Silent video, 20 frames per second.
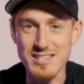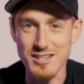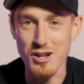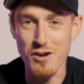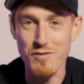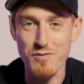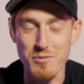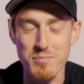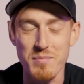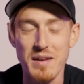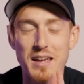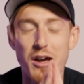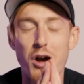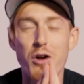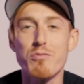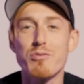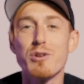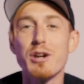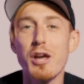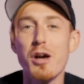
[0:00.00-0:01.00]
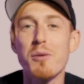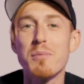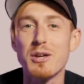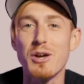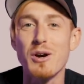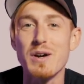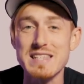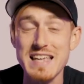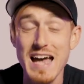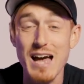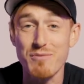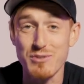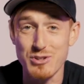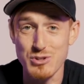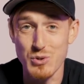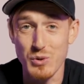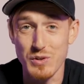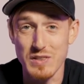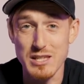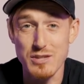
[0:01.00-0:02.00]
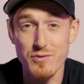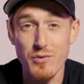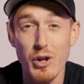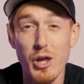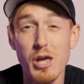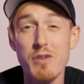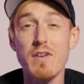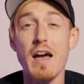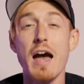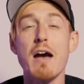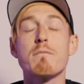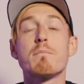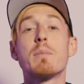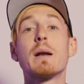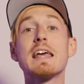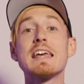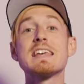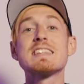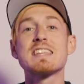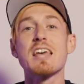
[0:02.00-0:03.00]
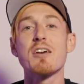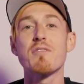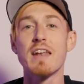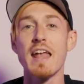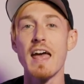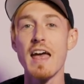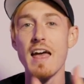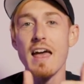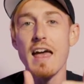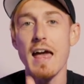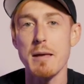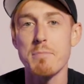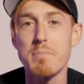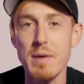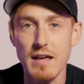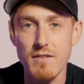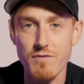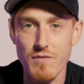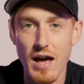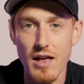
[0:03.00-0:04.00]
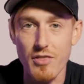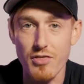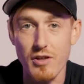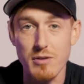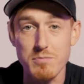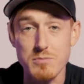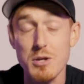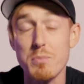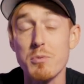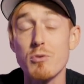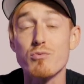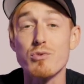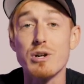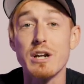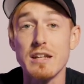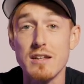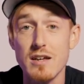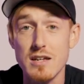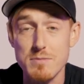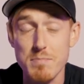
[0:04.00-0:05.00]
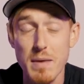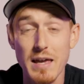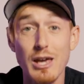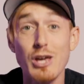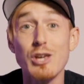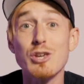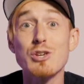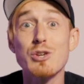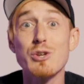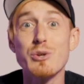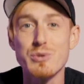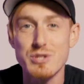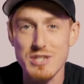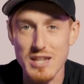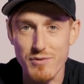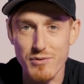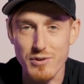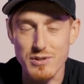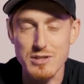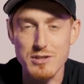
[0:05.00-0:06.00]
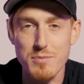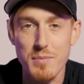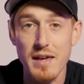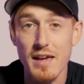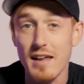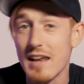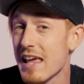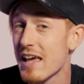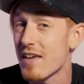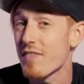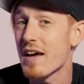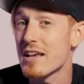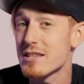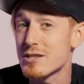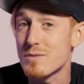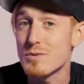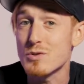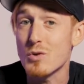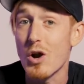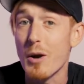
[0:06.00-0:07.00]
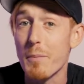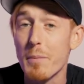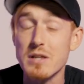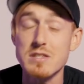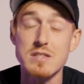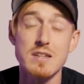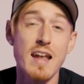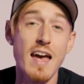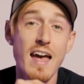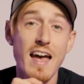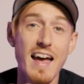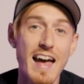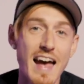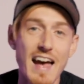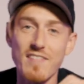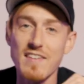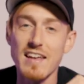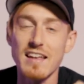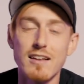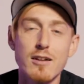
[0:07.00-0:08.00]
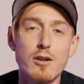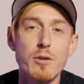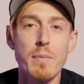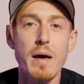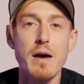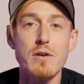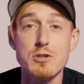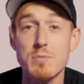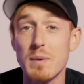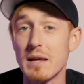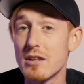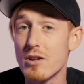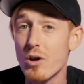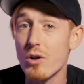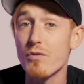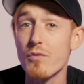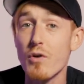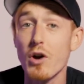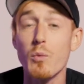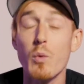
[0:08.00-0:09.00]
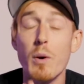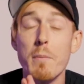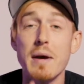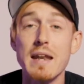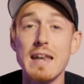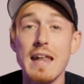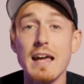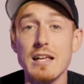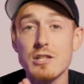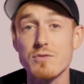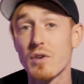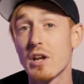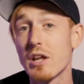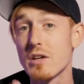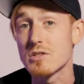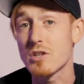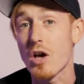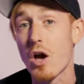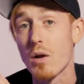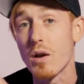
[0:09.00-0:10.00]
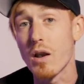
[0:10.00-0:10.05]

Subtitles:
enough from me. I really hope you guys have enjoyed this video. If you have, please give it a big fat thumbs up. It really does make a huge difference to me. And hit that subscribe button and that little bell to be notified when my next videos go